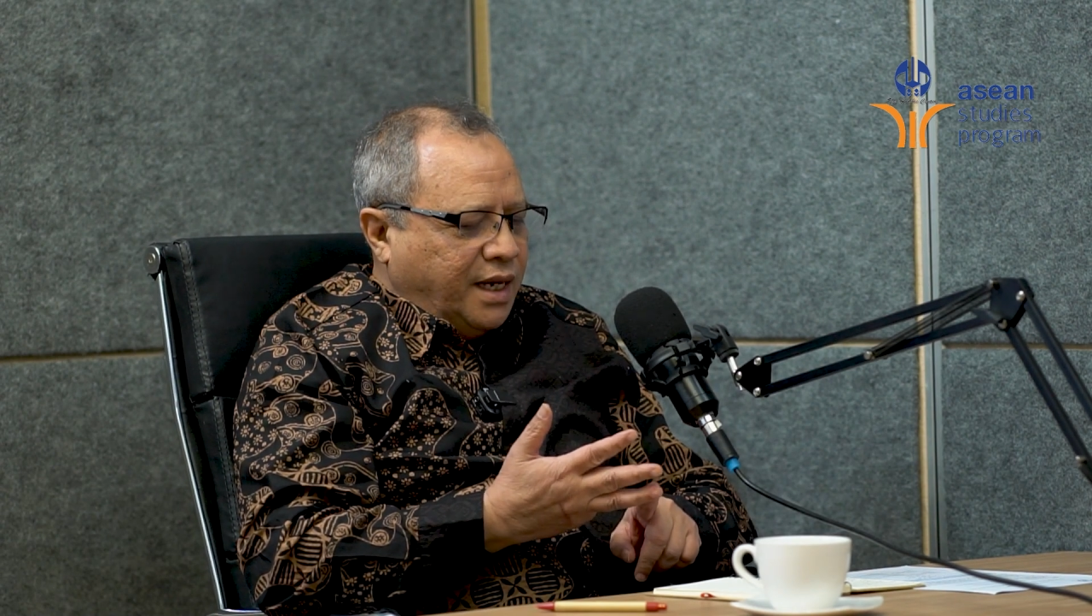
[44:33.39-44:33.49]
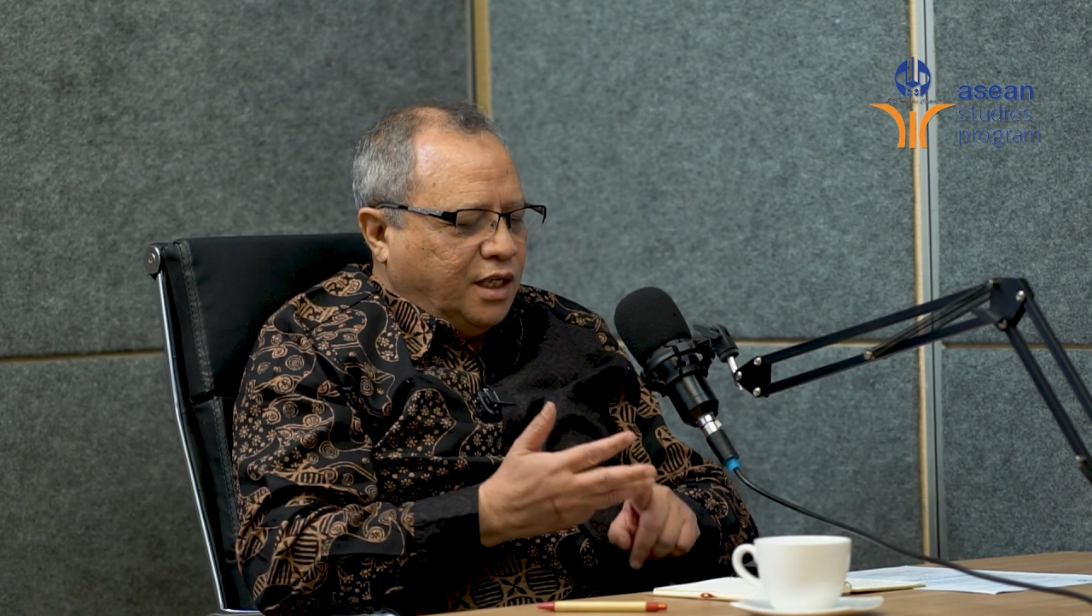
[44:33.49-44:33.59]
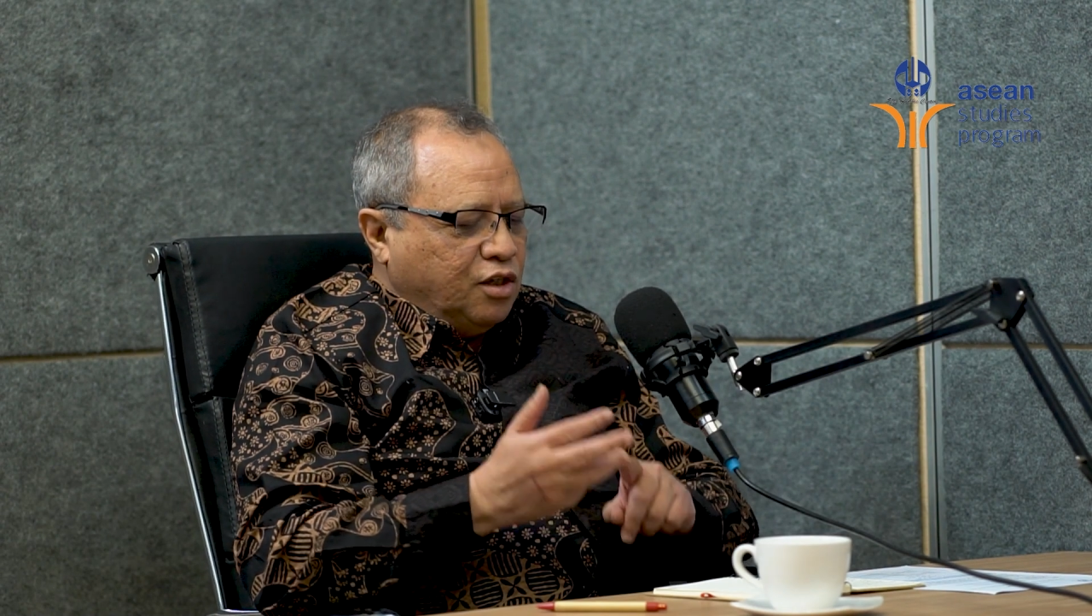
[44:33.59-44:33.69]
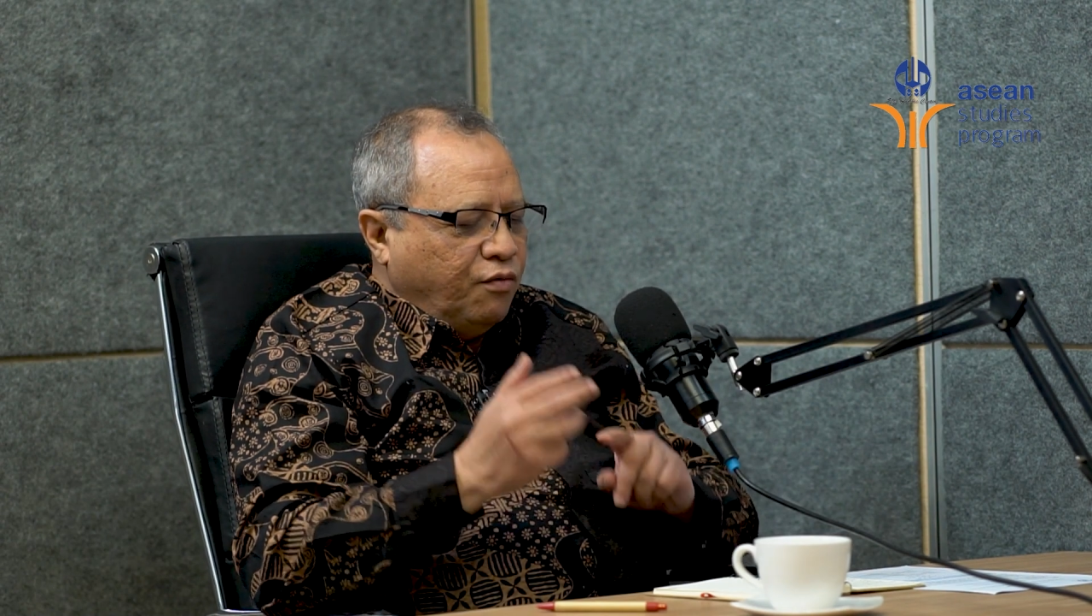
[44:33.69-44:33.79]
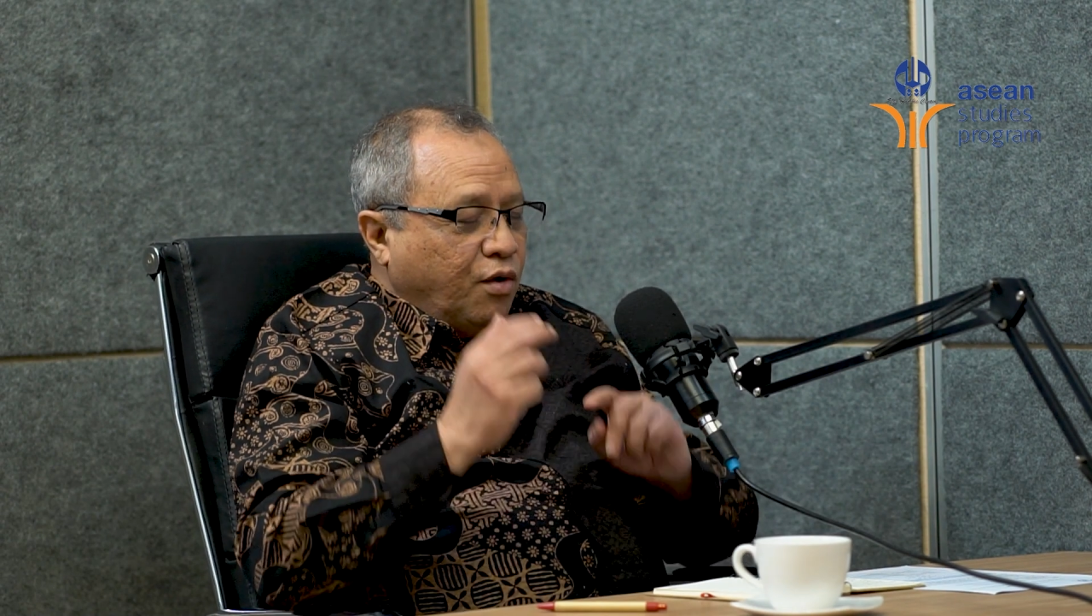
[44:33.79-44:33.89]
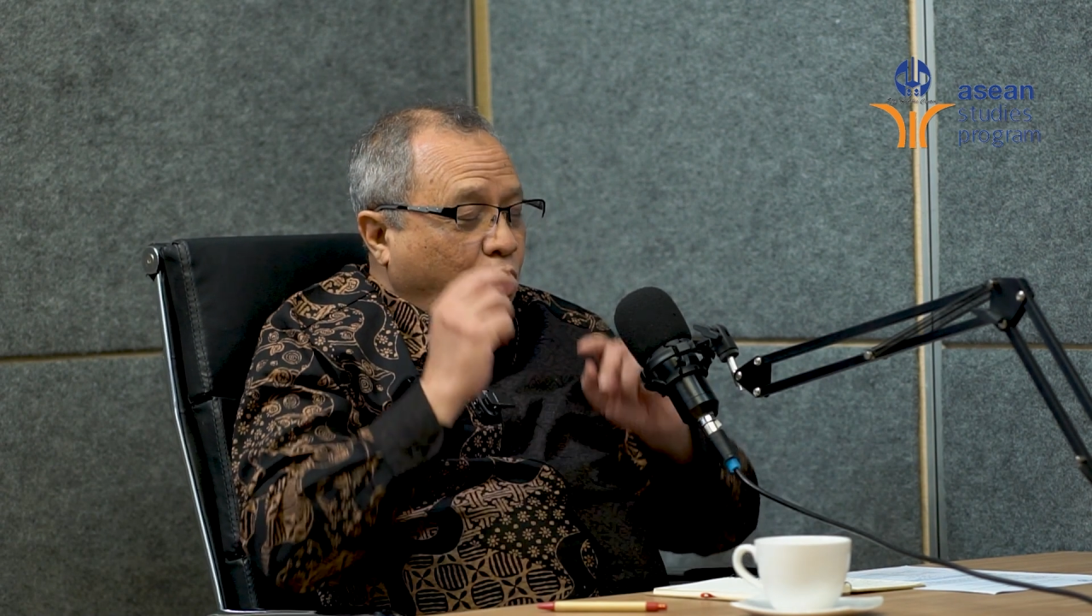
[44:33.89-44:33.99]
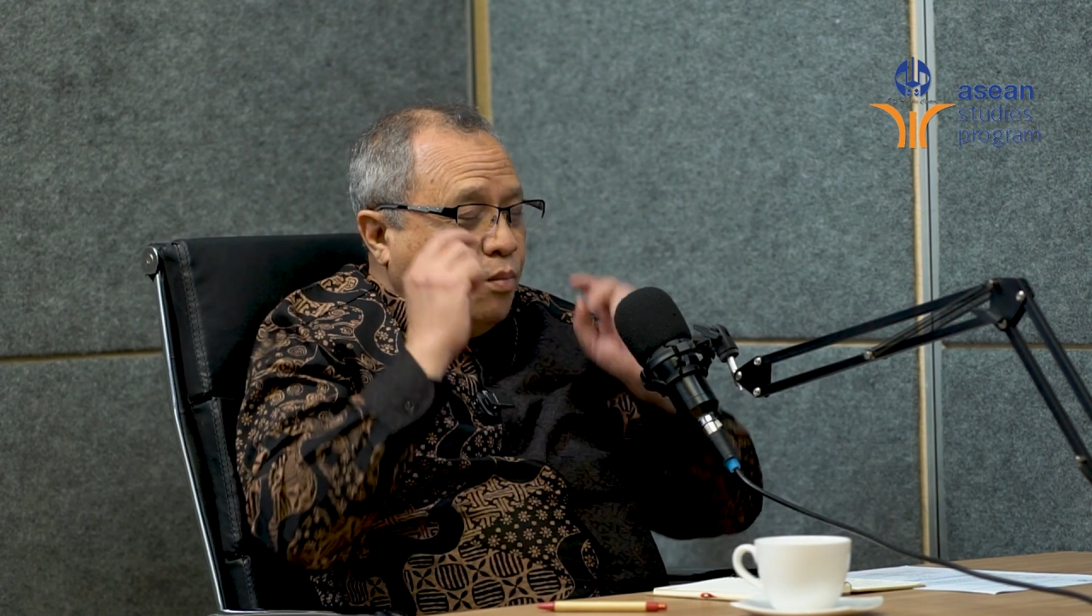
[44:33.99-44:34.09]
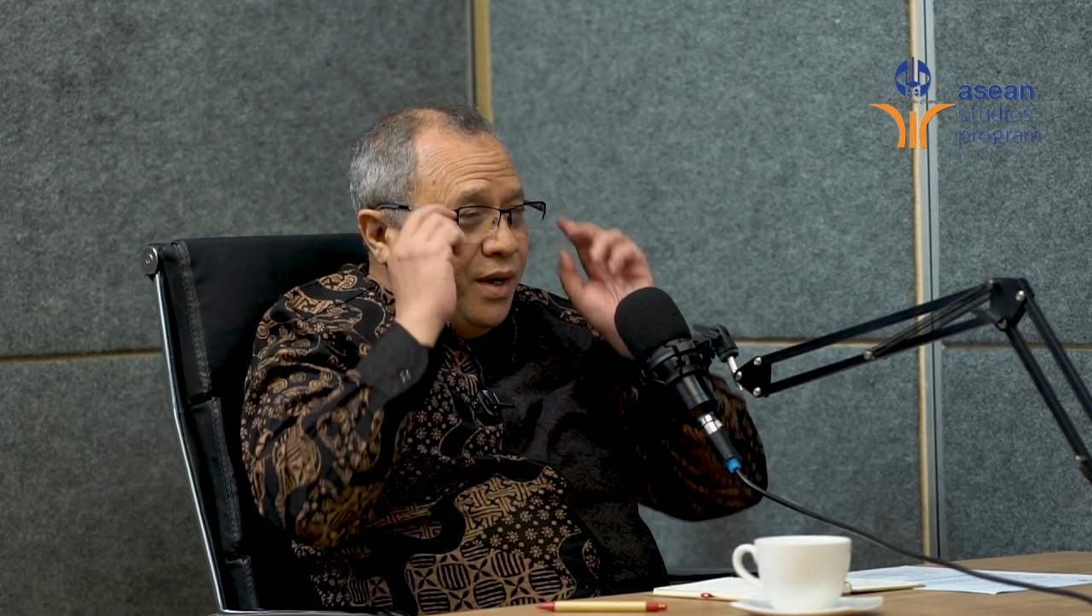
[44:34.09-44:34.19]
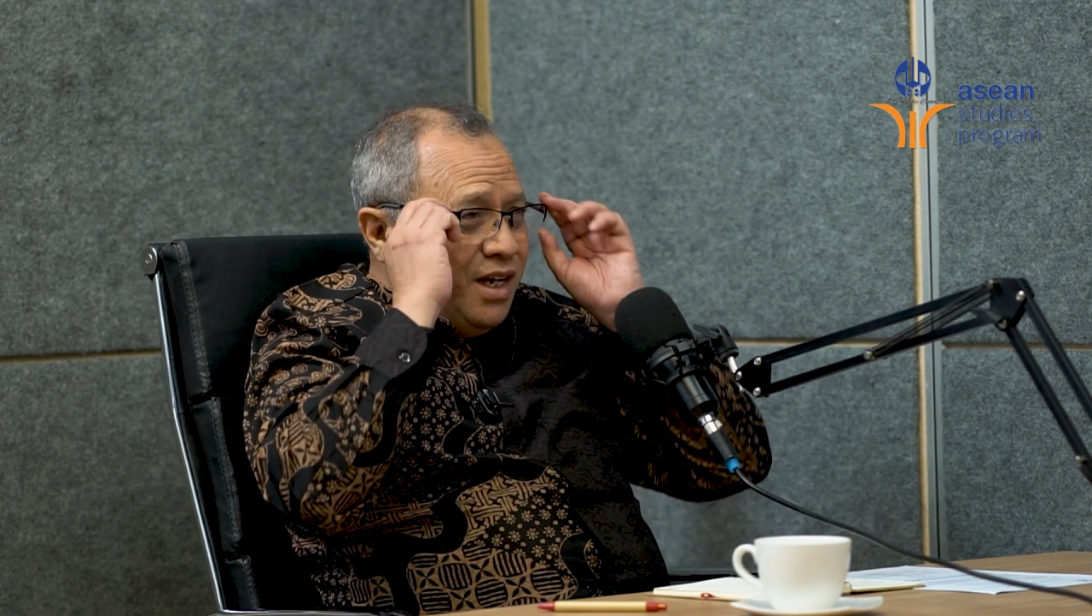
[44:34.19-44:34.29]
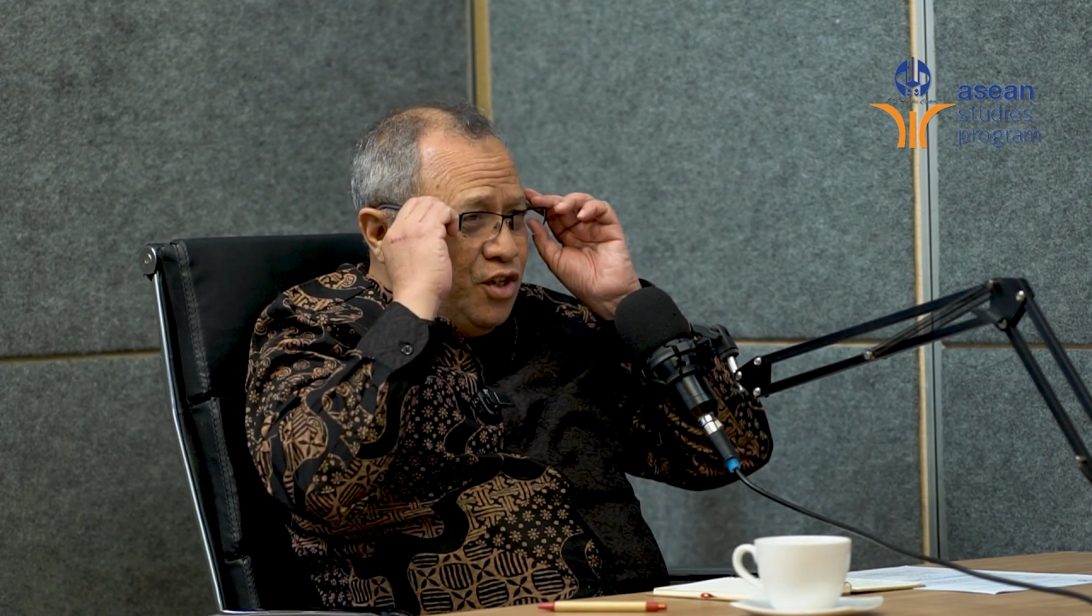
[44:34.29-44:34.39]
areas of
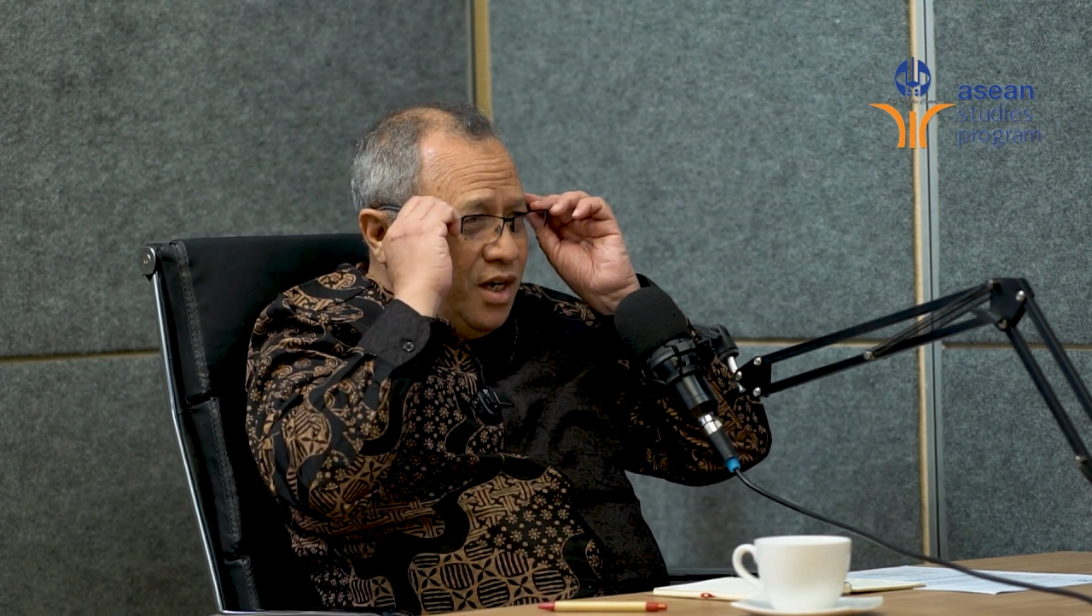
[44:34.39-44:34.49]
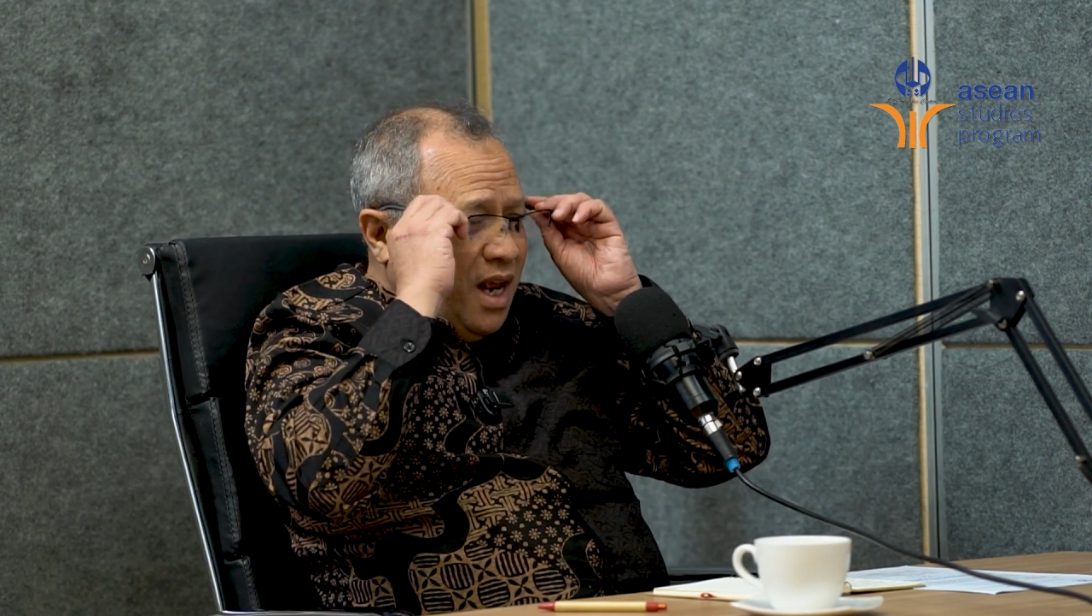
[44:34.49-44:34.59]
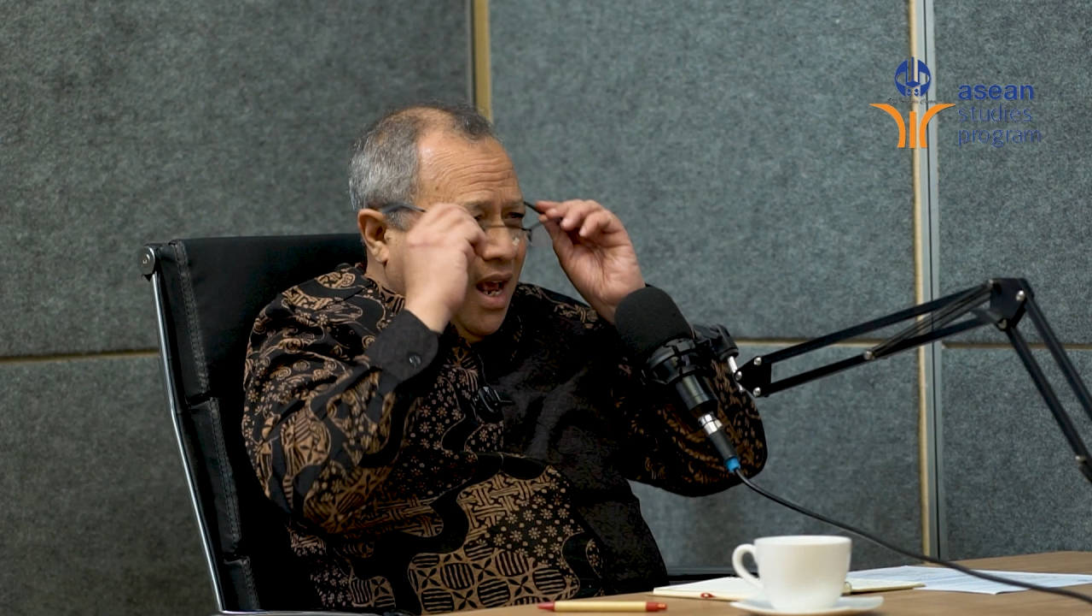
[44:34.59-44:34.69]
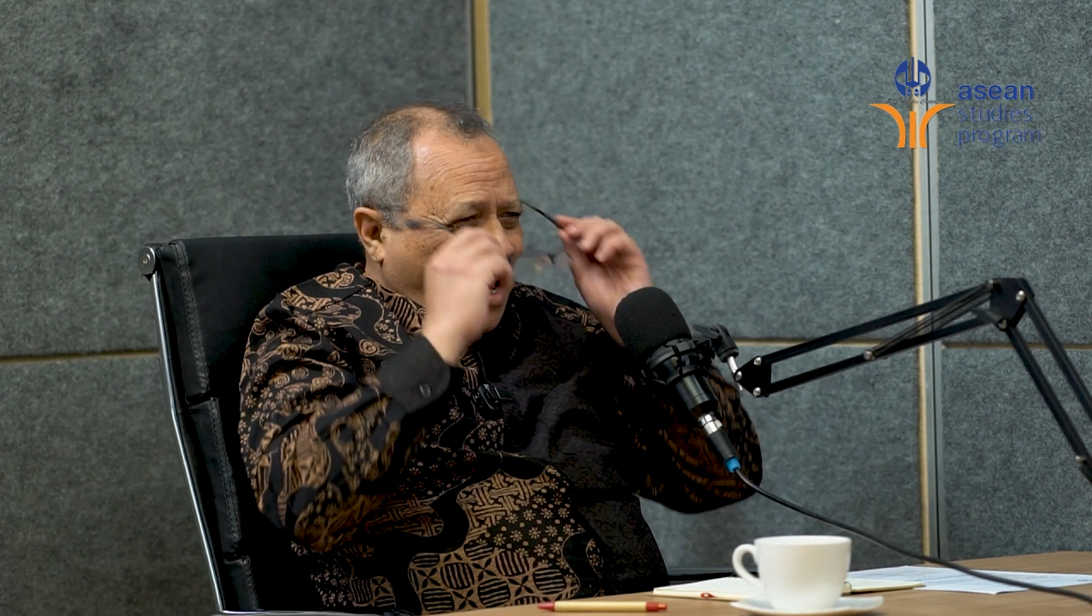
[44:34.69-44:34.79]
cooperation.